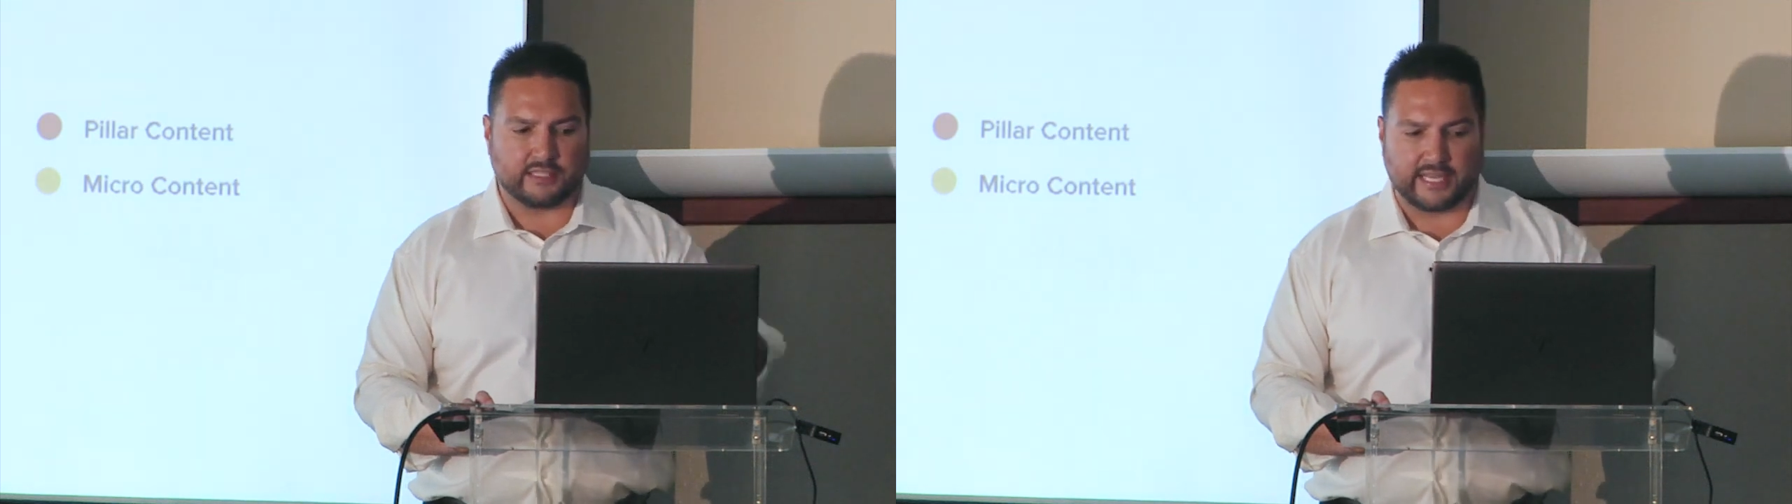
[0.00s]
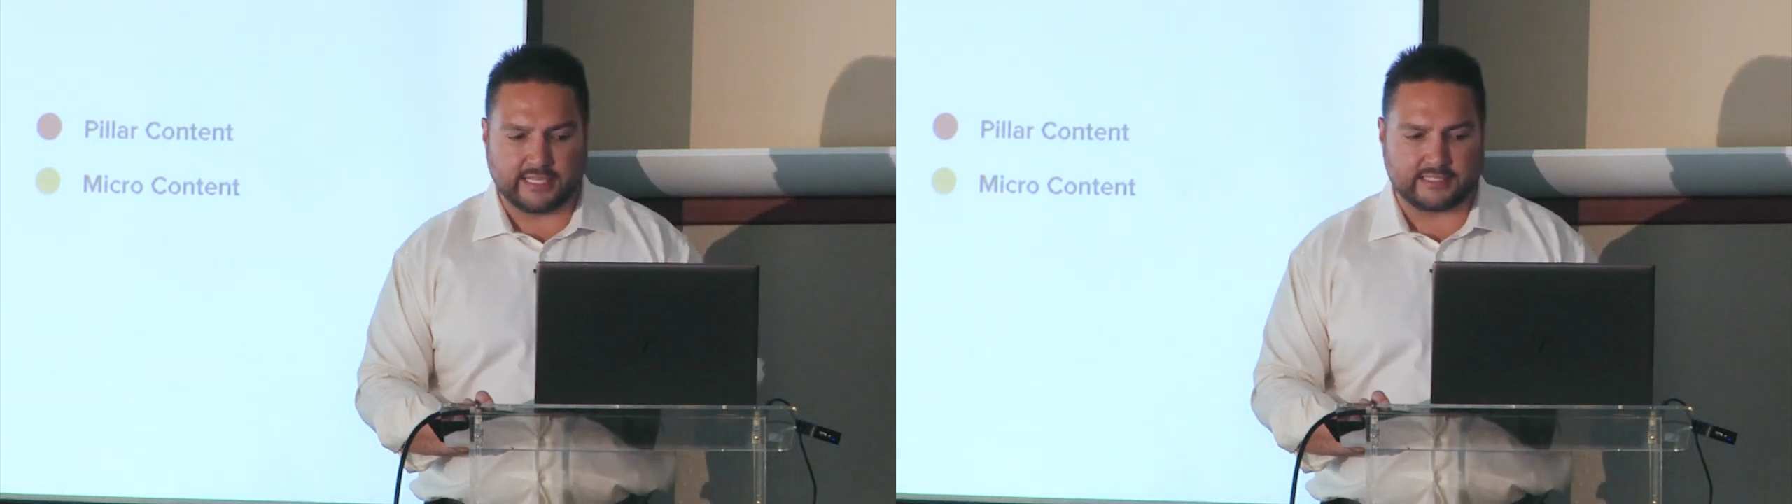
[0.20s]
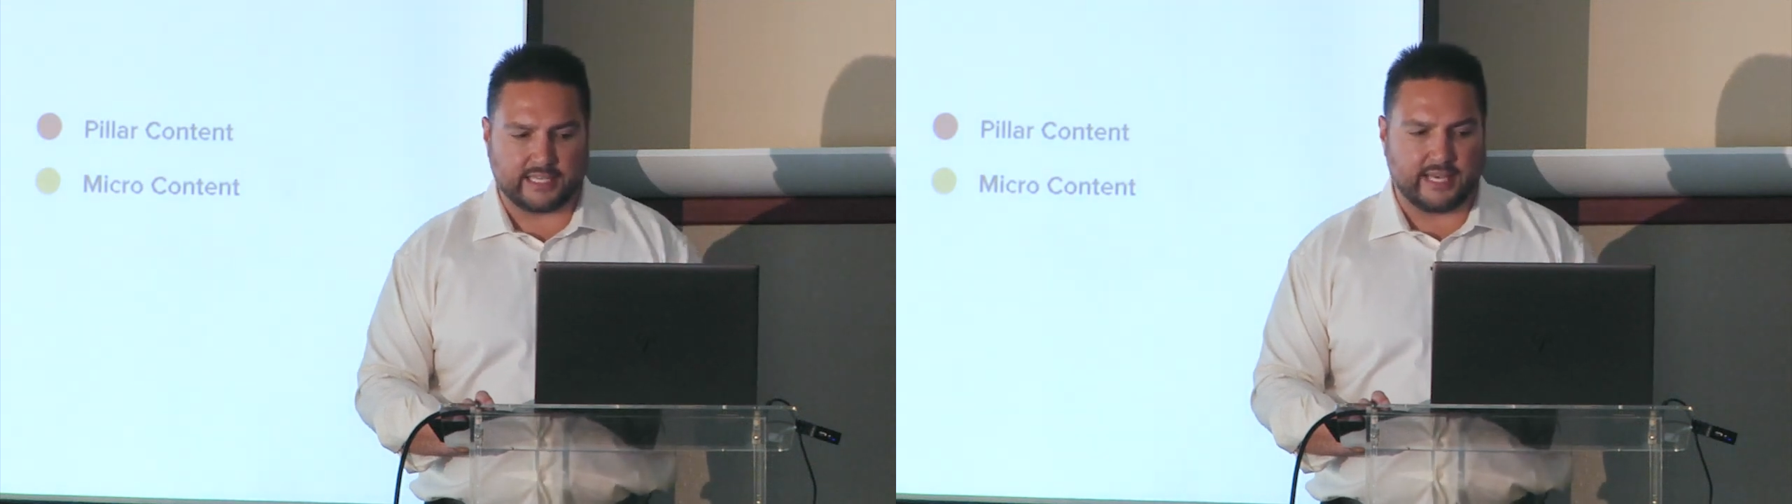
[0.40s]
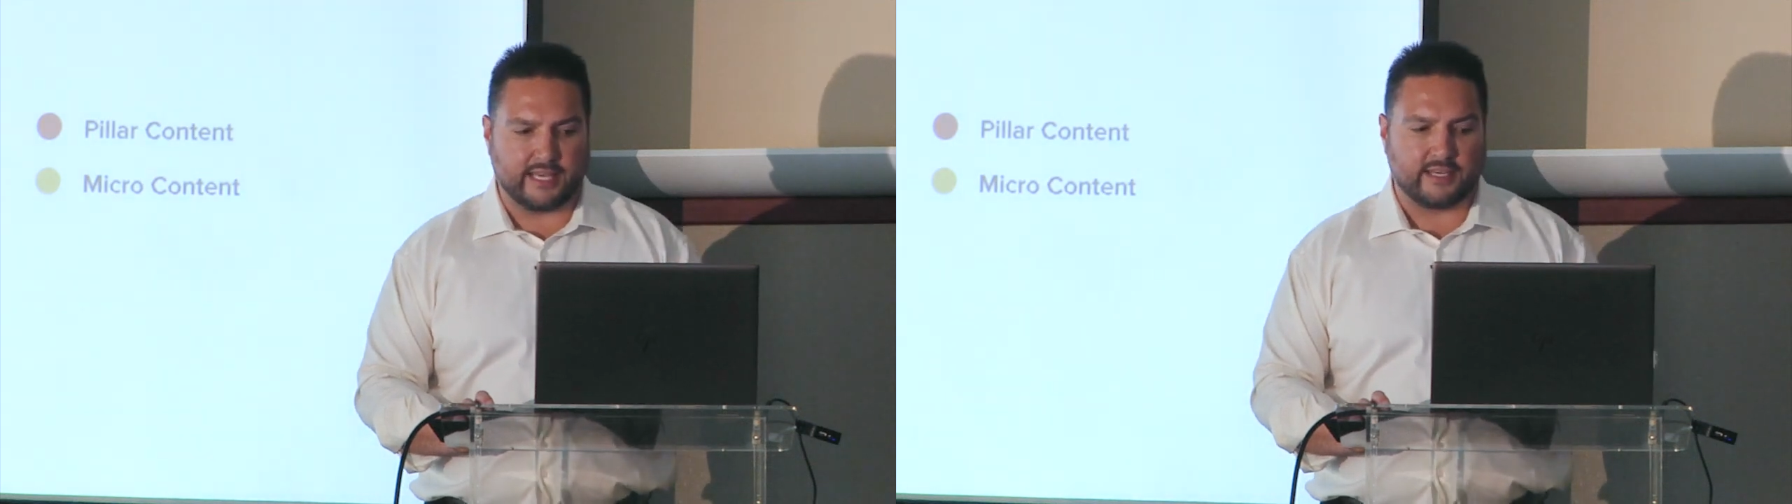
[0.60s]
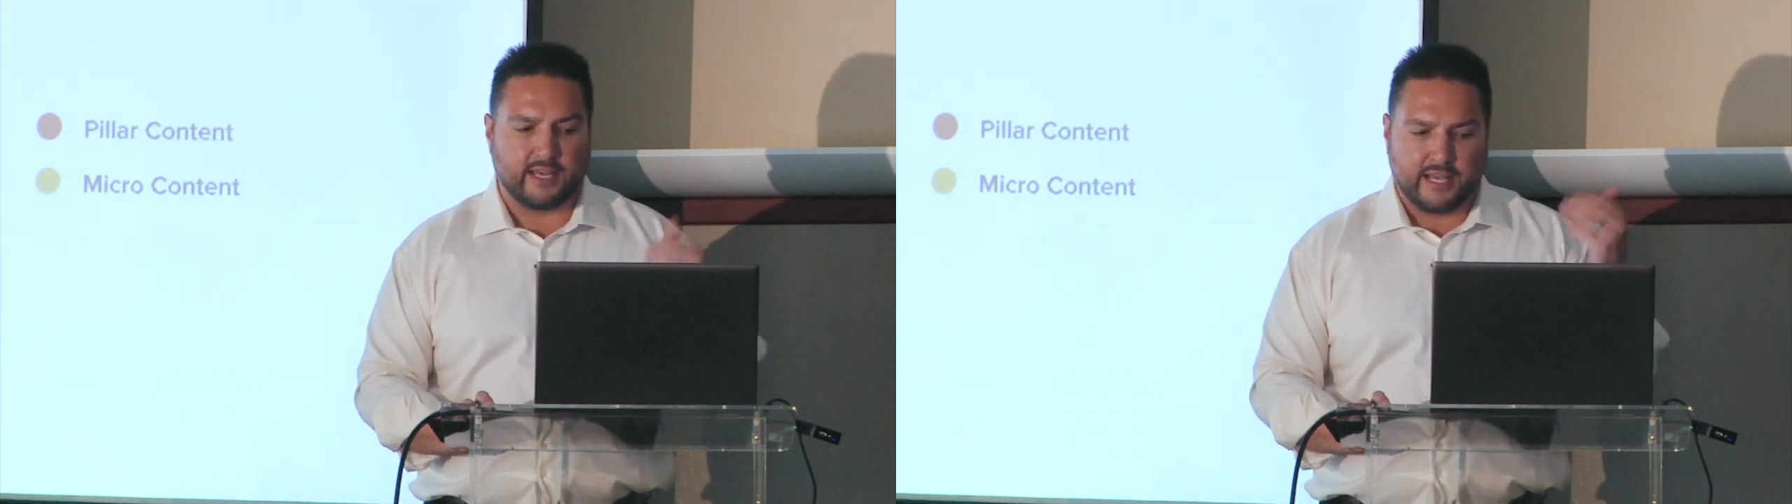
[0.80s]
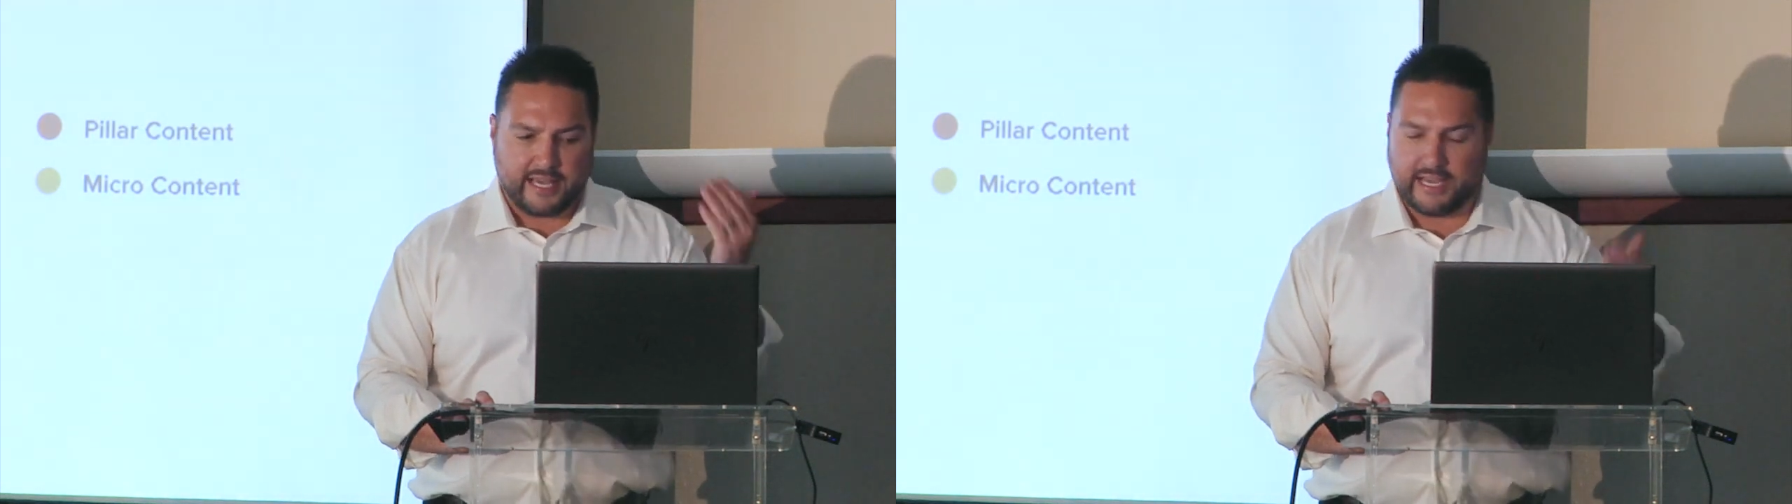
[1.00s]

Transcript: LinkedIn,